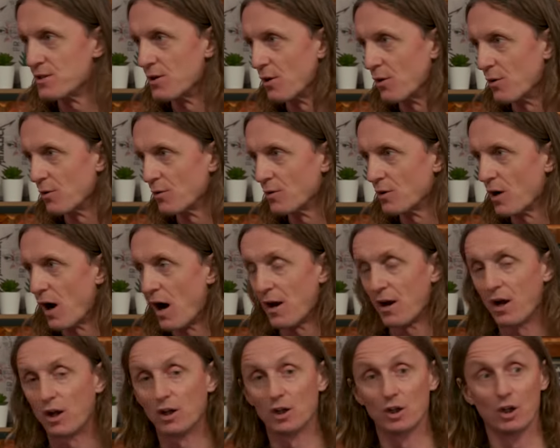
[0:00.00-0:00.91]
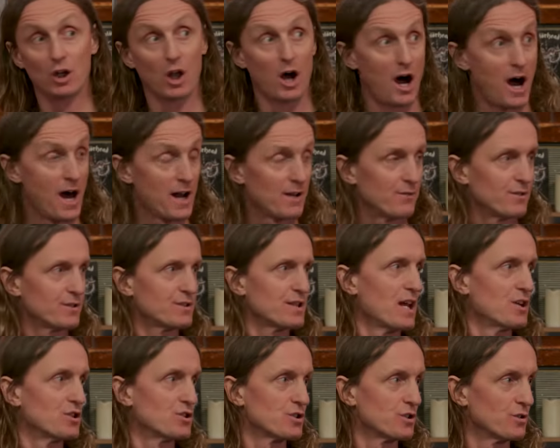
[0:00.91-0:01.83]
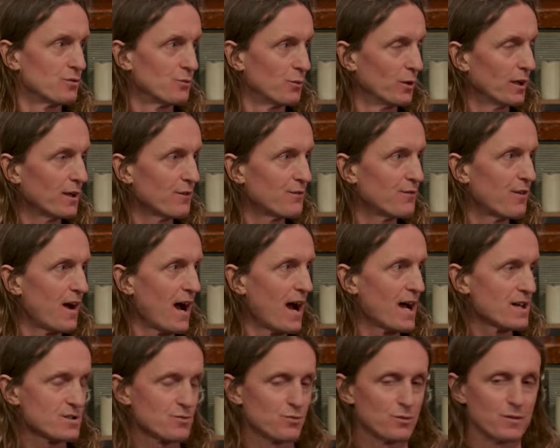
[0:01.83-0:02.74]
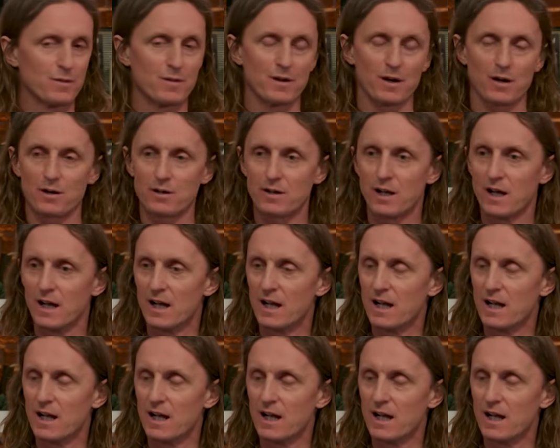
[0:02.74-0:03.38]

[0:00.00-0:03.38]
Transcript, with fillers: you know, got a lot of attention really fast with their